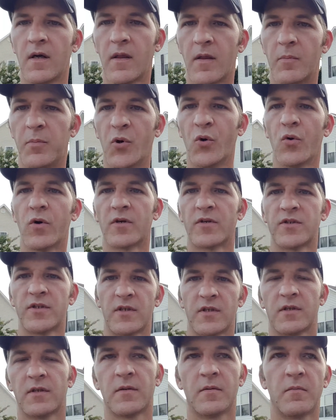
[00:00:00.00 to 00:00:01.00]
porch
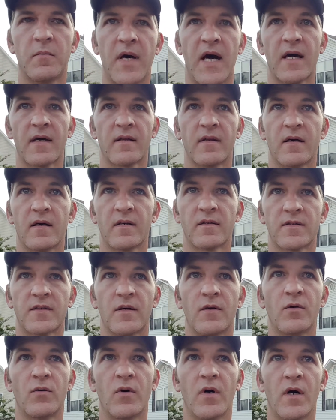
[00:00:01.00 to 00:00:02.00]
back there.
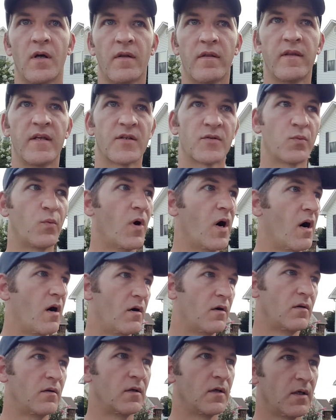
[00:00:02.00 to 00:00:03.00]
So this
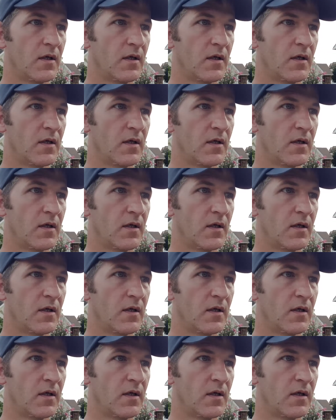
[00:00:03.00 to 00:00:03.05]
wall